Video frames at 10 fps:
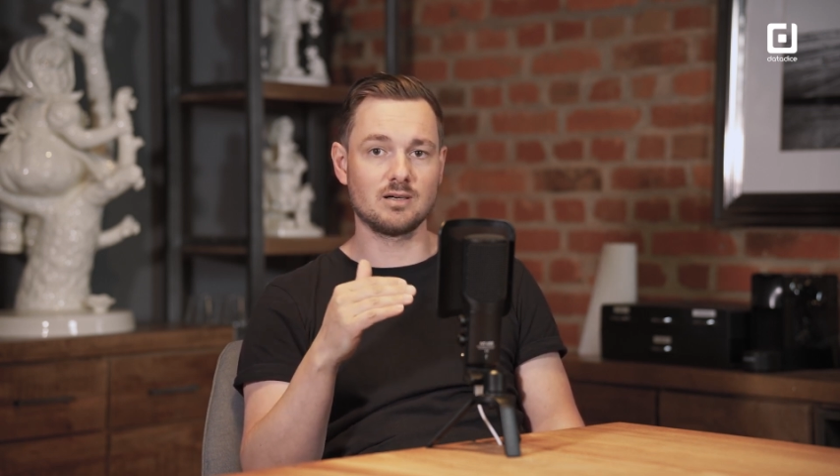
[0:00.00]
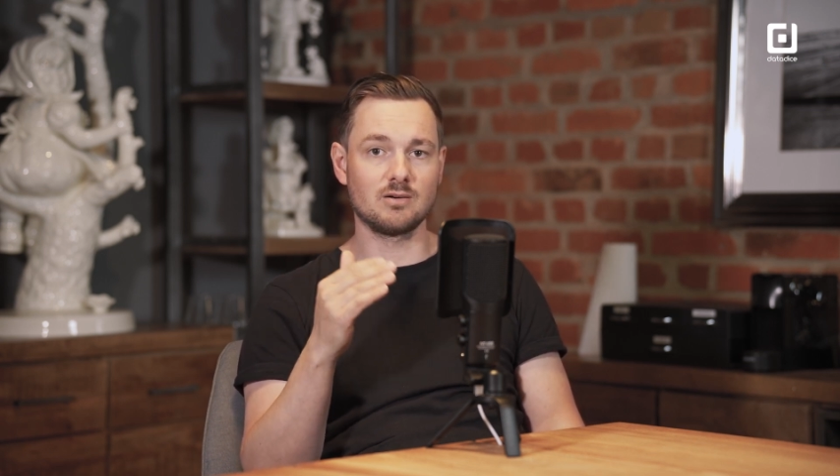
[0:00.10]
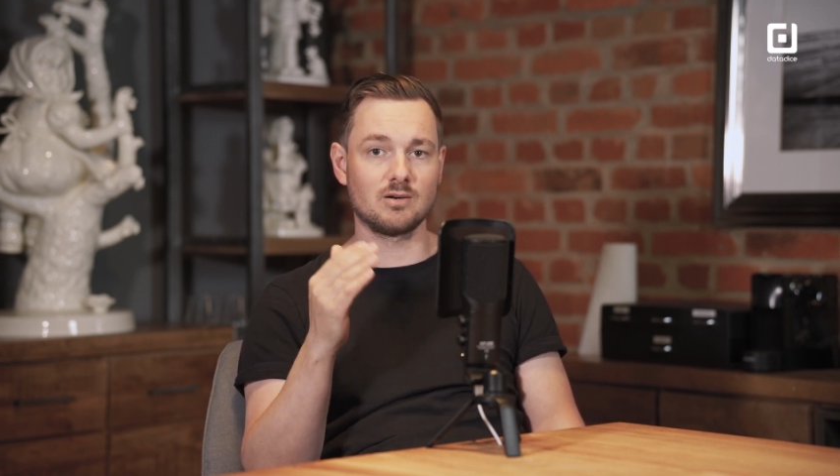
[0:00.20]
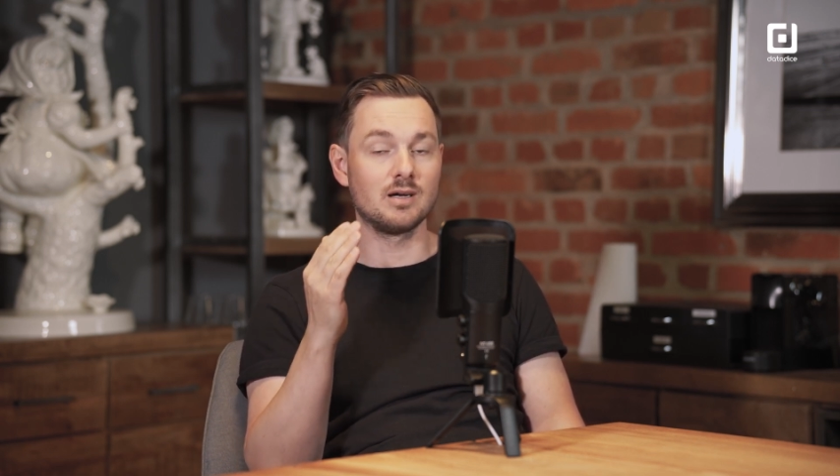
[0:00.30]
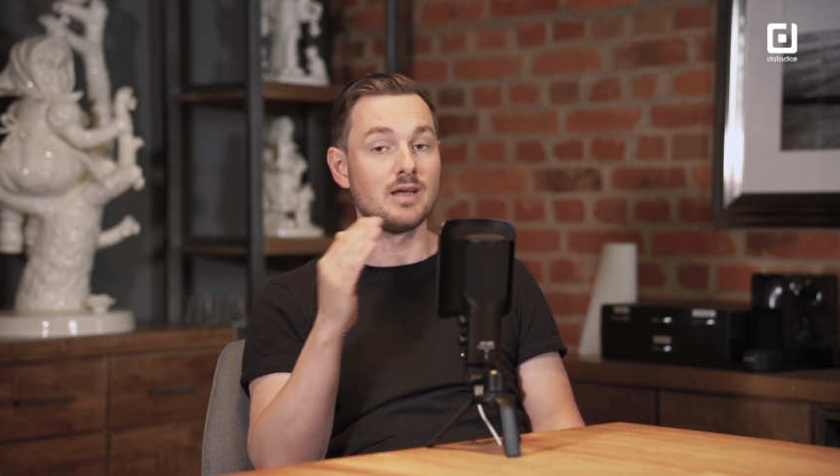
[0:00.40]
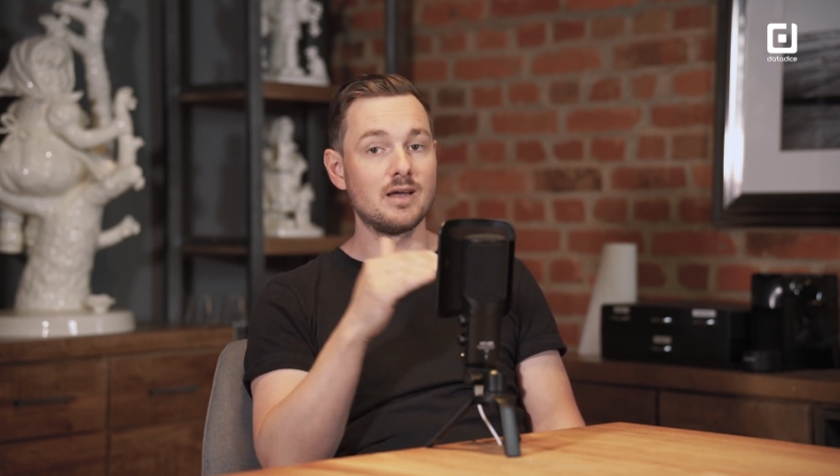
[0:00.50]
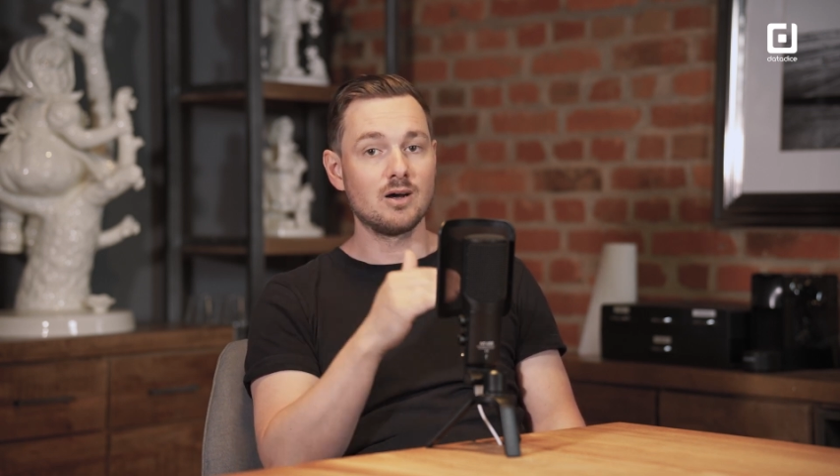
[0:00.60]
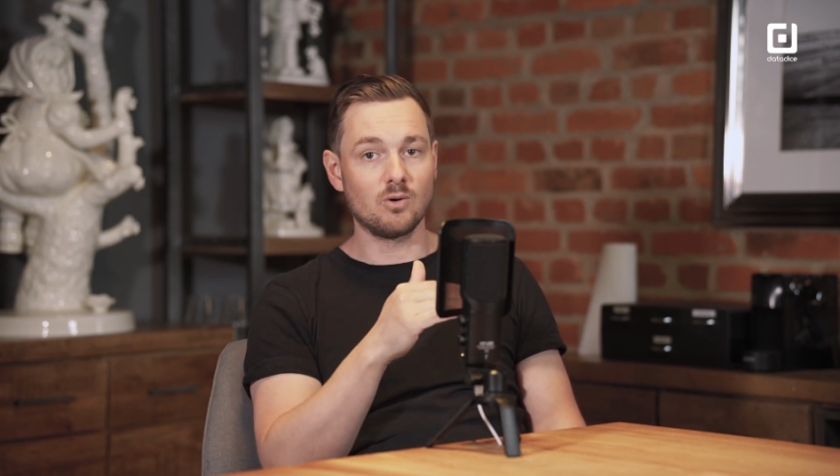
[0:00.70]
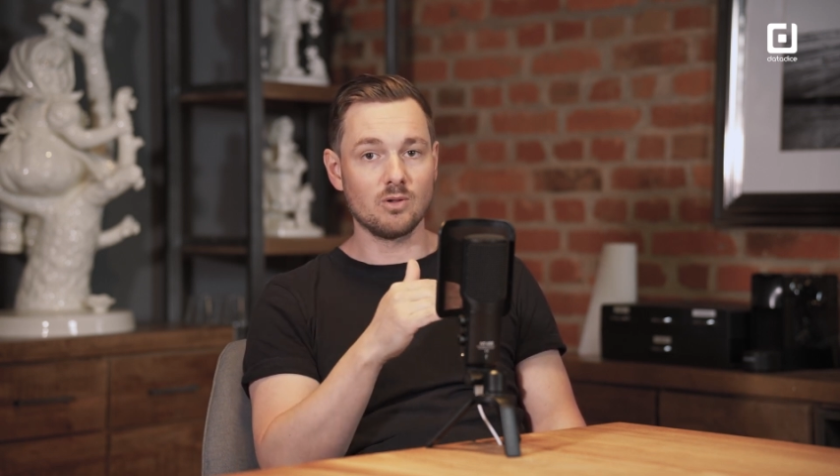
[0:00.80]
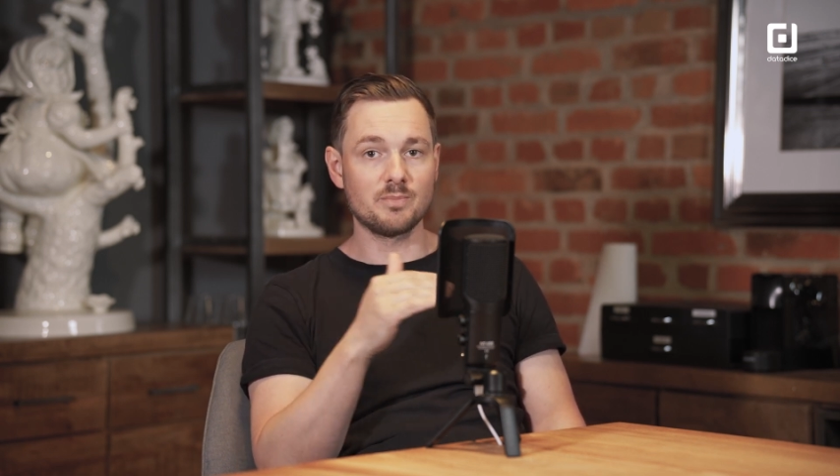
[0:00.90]
or
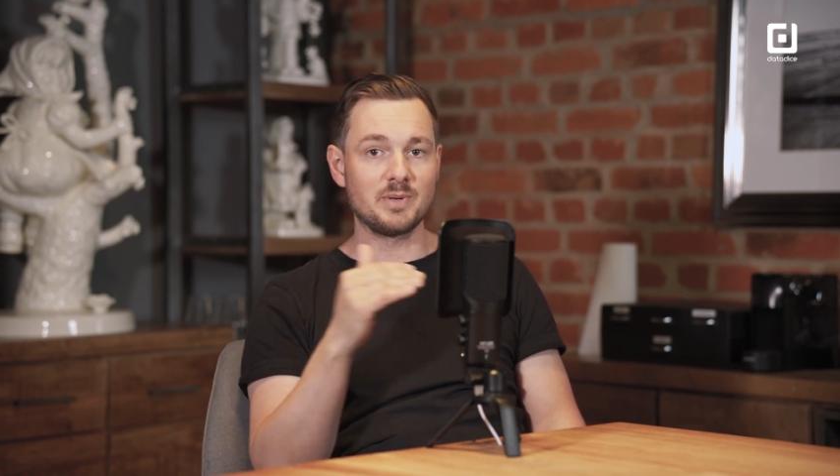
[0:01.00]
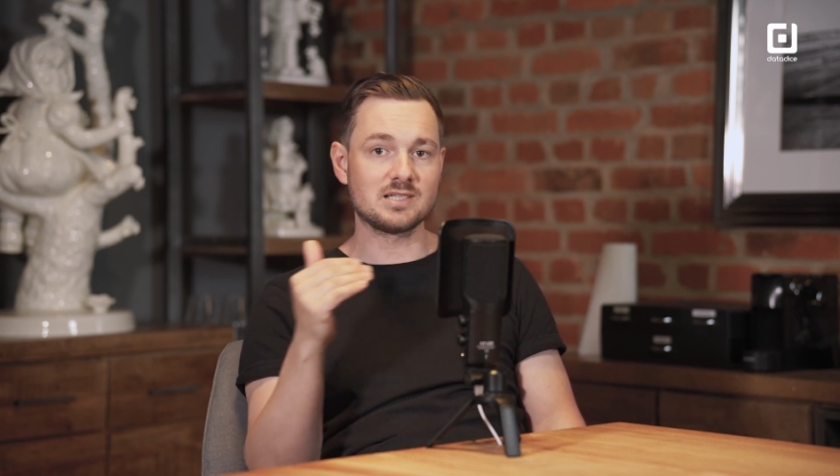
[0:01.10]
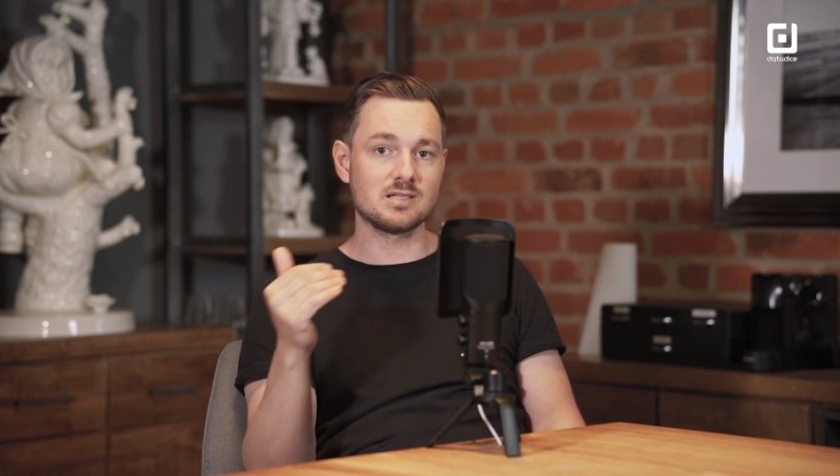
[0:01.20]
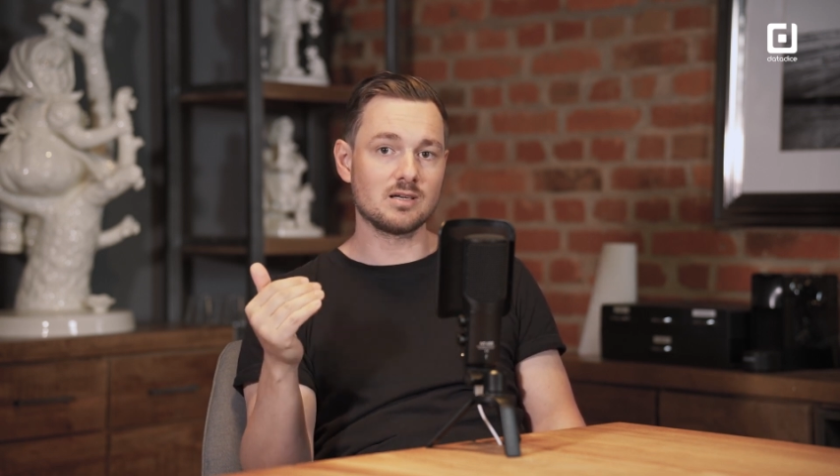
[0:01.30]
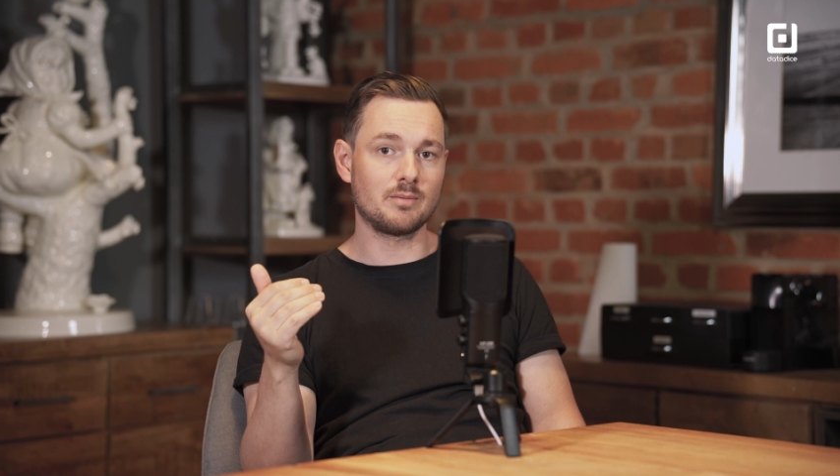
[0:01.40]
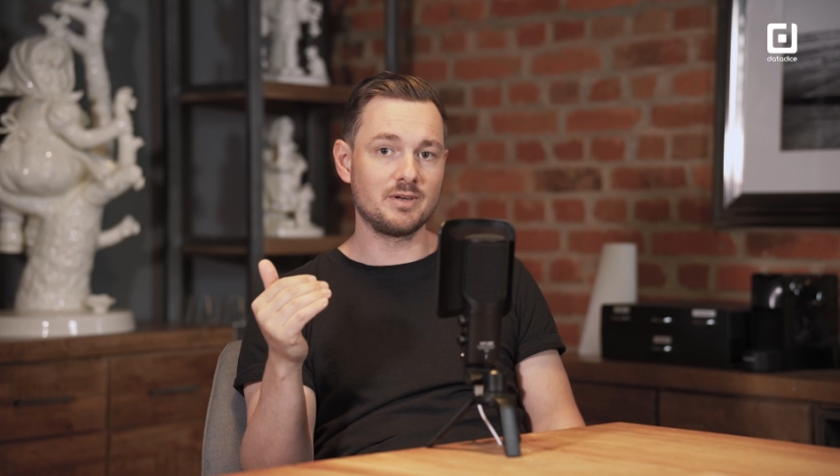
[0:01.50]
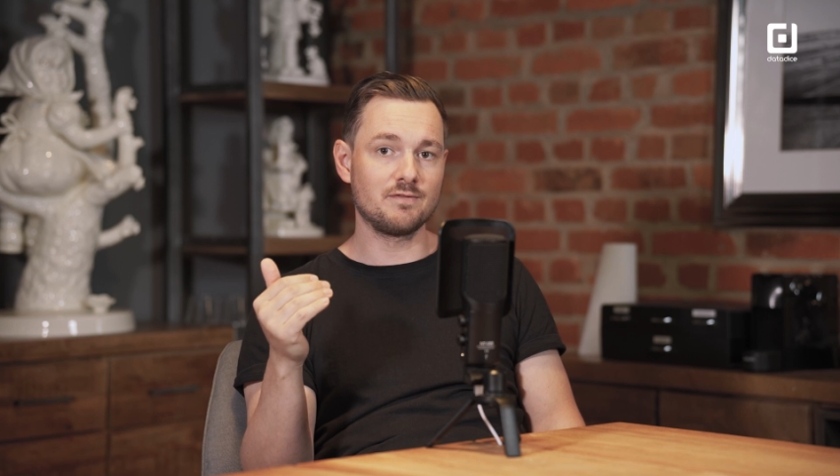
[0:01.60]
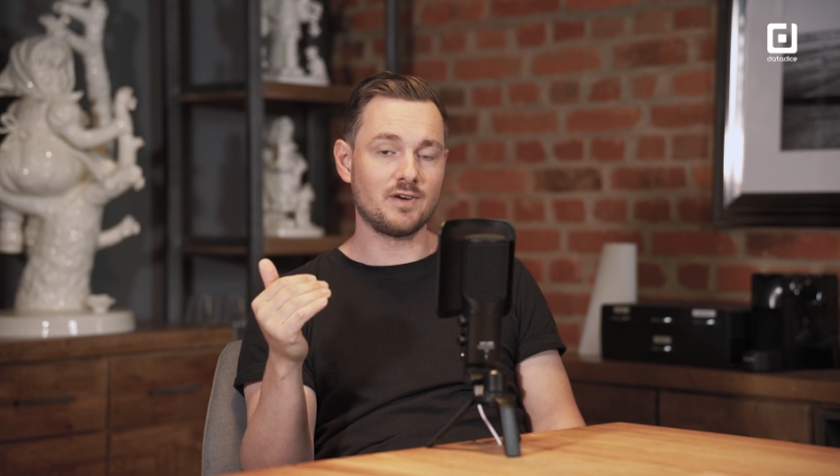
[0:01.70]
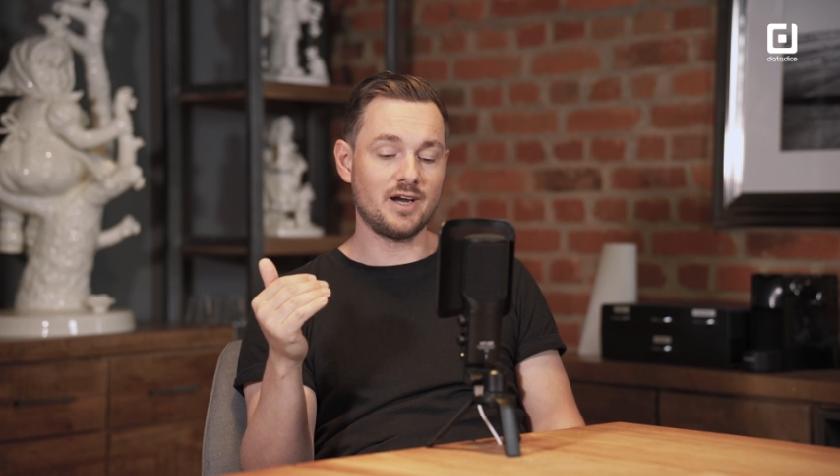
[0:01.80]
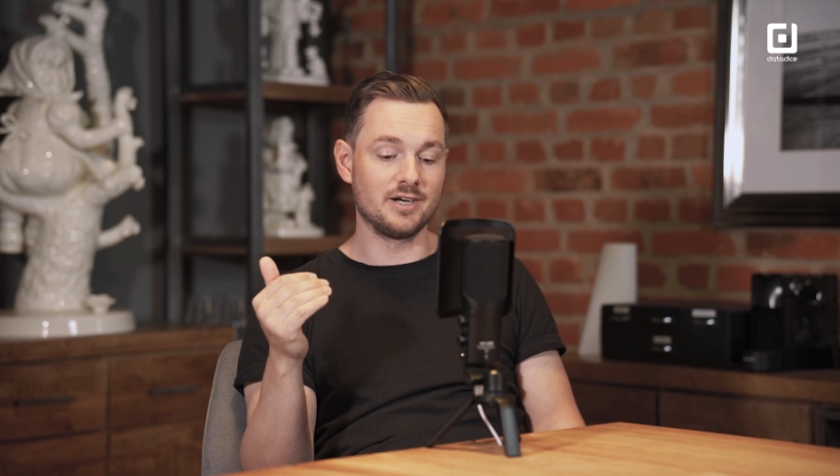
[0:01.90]
all the pixels are being
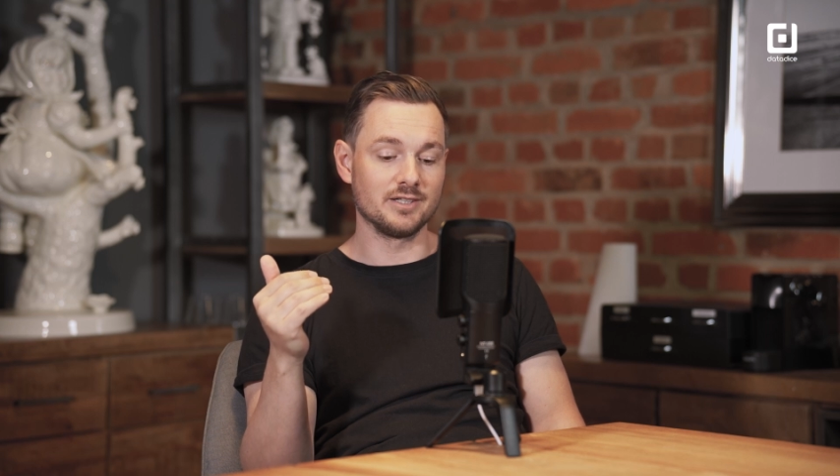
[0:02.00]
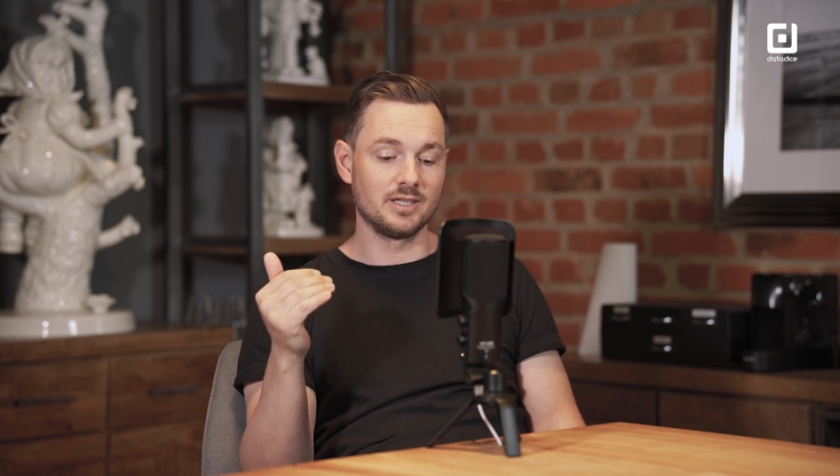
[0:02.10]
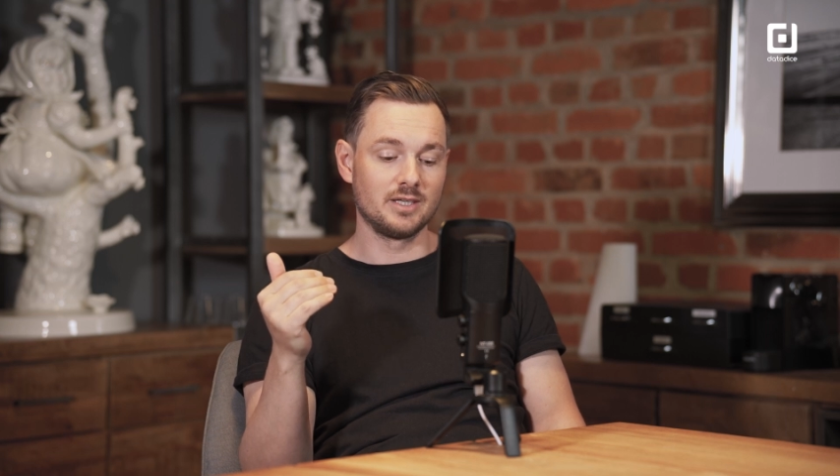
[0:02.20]
fired.